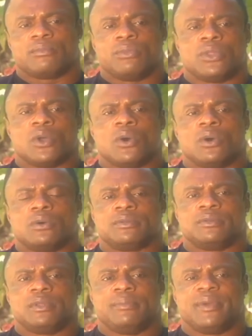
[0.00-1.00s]
Know
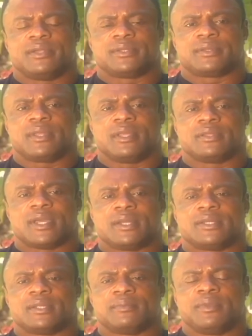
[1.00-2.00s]
the basic thing
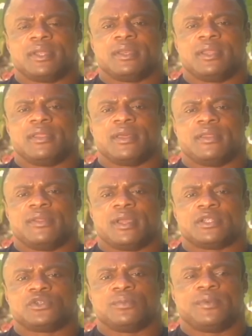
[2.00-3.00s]
that is being needed there
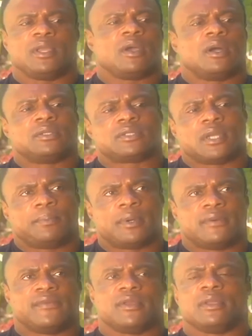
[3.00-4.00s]
to be on top
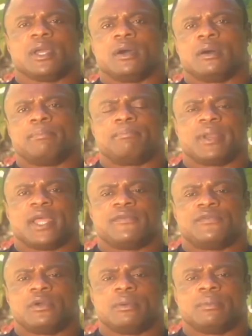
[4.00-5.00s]
of the
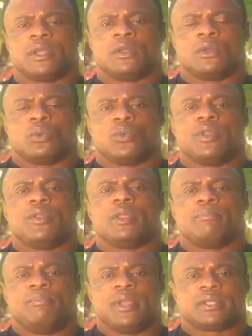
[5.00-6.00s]
platform with the
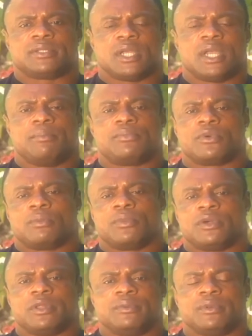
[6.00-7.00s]
big time pro
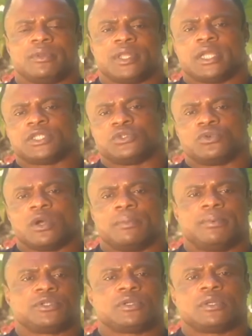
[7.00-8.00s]
bodybuilders, rub
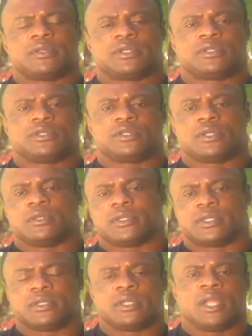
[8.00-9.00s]
shoulder to
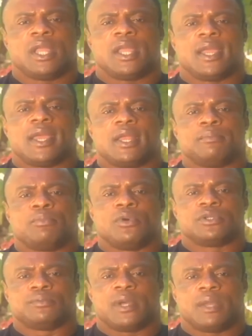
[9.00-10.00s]
shoulder and
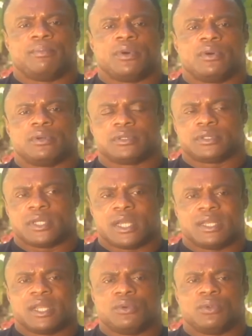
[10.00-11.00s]
post by post,
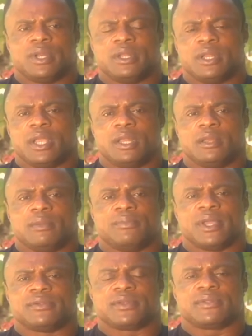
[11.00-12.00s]
and then really learn the
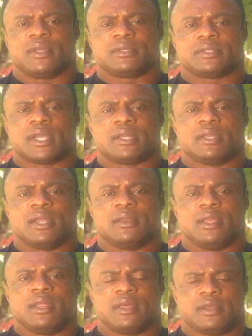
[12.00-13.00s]
basic things that they
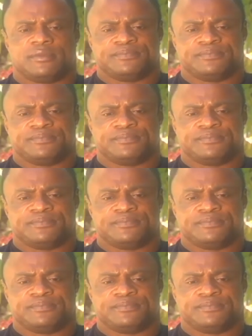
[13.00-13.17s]
needed.